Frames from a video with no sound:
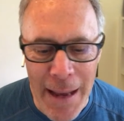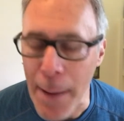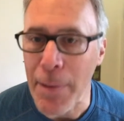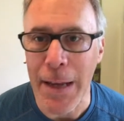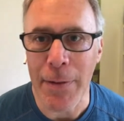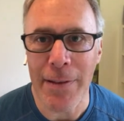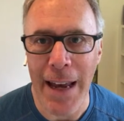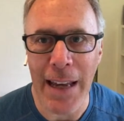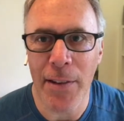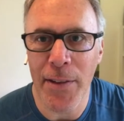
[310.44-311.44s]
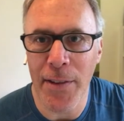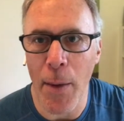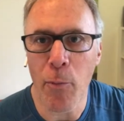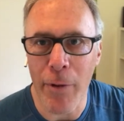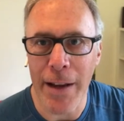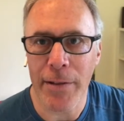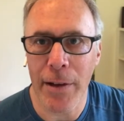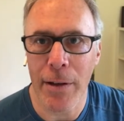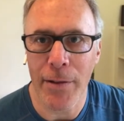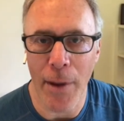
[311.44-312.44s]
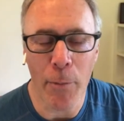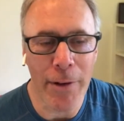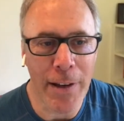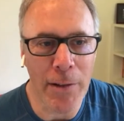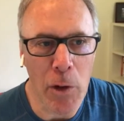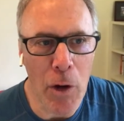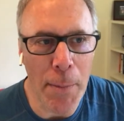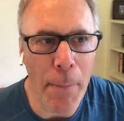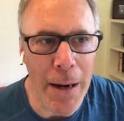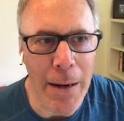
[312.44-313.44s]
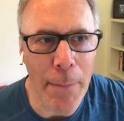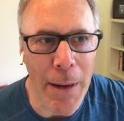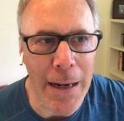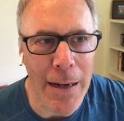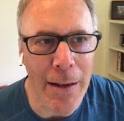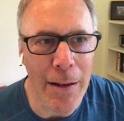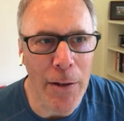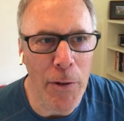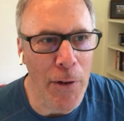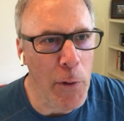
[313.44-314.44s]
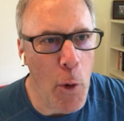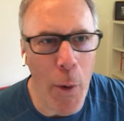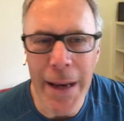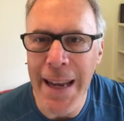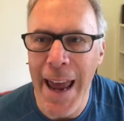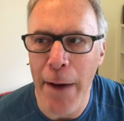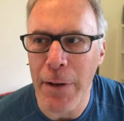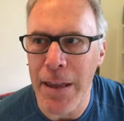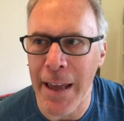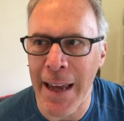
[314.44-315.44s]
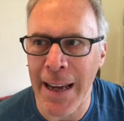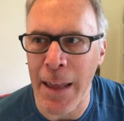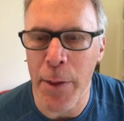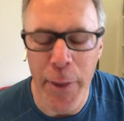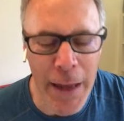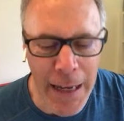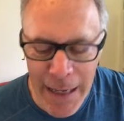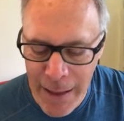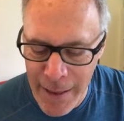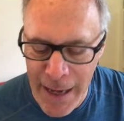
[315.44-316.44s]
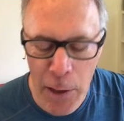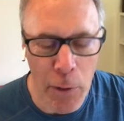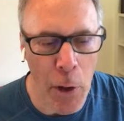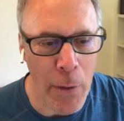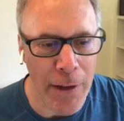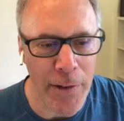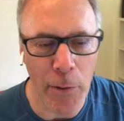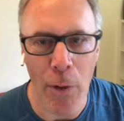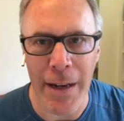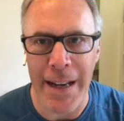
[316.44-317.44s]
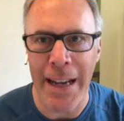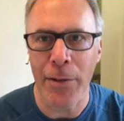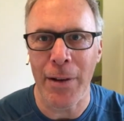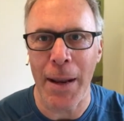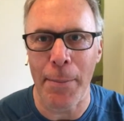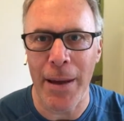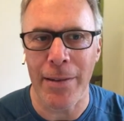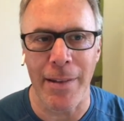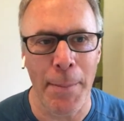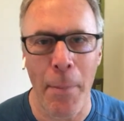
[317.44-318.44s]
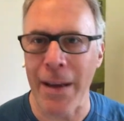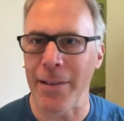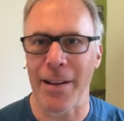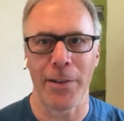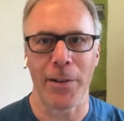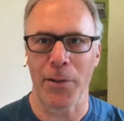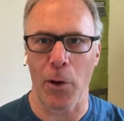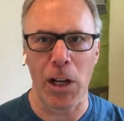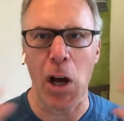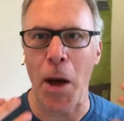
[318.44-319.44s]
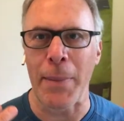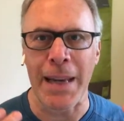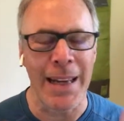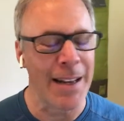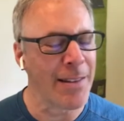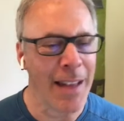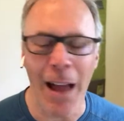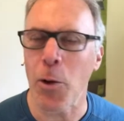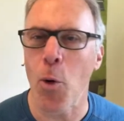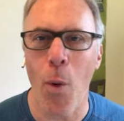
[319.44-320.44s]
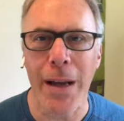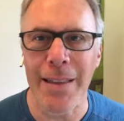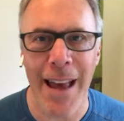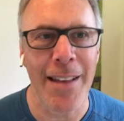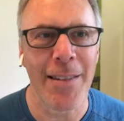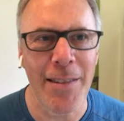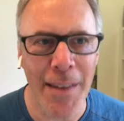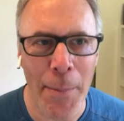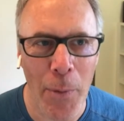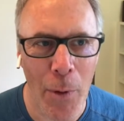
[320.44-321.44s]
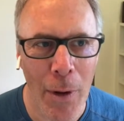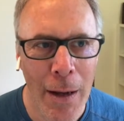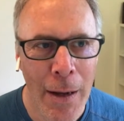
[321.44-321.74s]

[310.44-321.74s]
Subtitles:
I believe in taking some risk. Some risk is good. But just quitting everything and thinking that you're going to start an internet business and money's going to just start coming in is not quite that simple.